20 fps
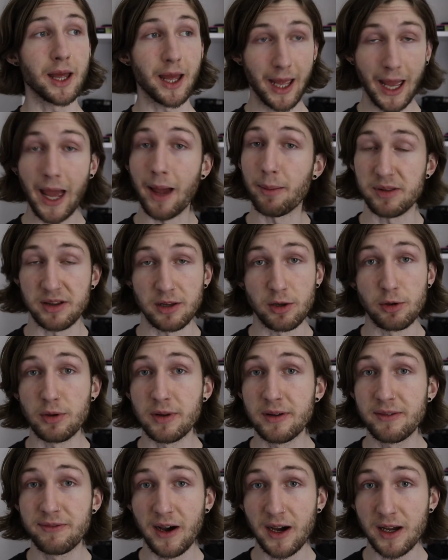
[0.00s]

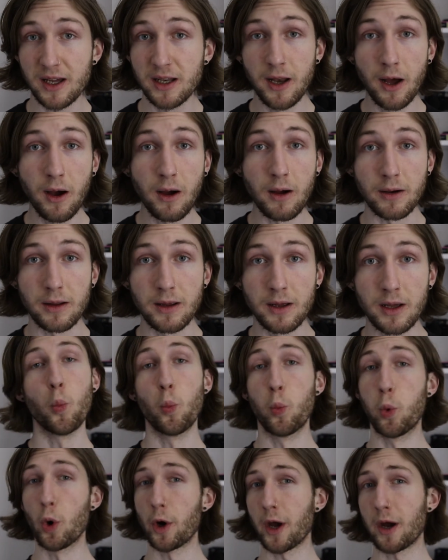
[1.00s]
Absolutely not.
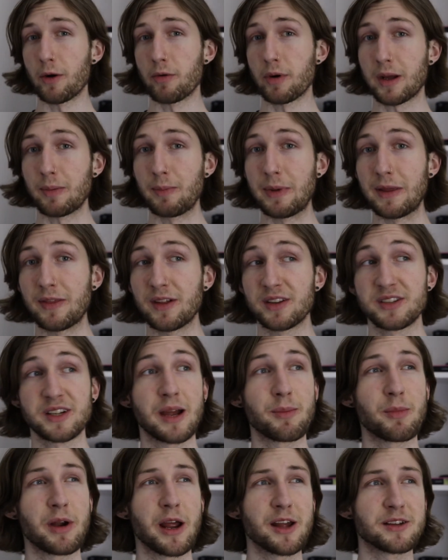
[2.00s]
Would I recommend this
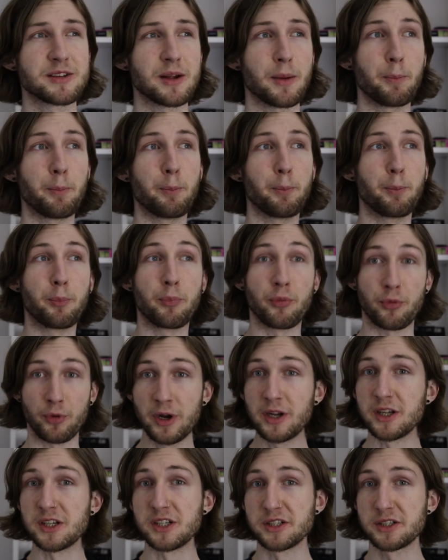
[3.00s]
camera as a
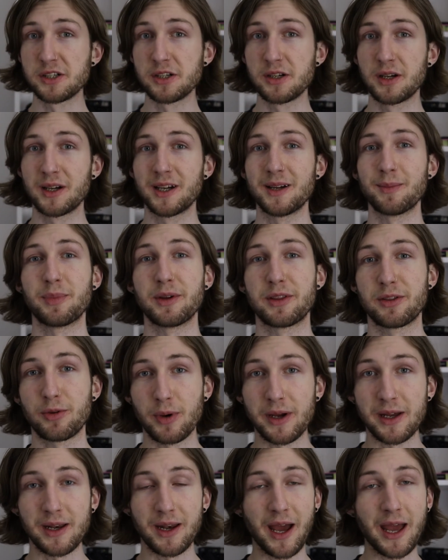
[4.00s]
bridge
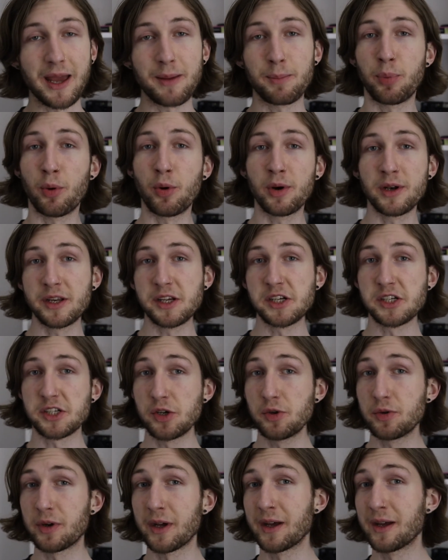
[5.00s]
between a point and
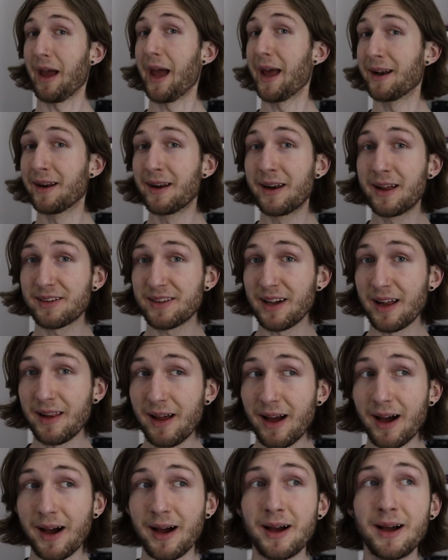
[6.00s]
shoot and an
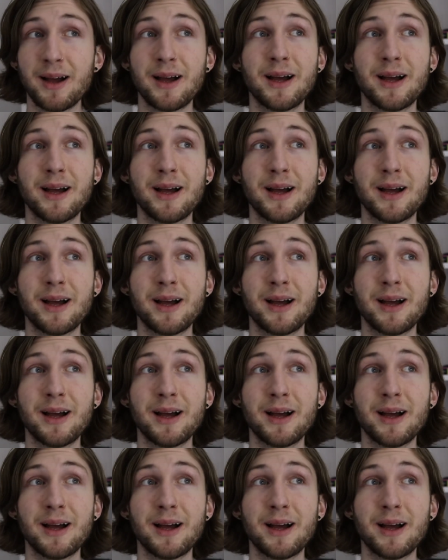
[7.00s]
SLR?